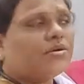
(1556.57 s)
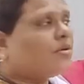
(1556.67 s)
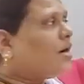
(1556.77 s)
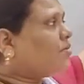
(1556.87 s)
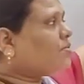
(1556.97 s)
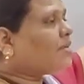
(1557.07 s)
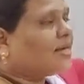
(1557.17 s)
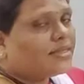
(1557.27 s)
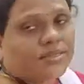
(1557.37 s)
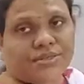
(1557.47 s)
to
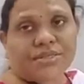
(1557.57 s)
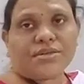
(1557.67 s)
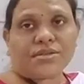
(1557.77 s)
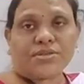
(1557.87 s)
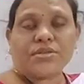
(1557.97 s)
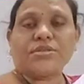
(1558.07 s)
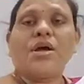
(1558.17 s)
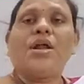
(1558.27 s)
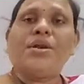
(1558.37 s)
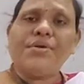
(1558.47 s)
write the ready structures.
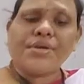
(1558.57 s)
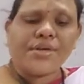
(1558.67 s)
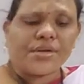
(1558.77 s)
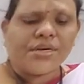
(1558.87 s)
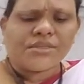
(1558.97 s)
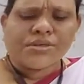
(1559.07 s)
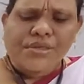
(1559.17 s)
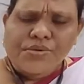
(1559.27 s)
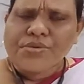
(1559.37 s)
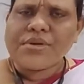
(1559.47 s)
Look here. So
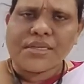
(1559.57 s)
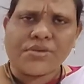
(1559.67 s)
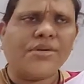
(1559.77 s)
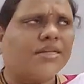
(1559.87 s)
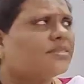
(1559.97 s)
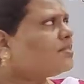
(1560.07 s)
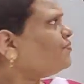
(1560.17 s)
due to resonance,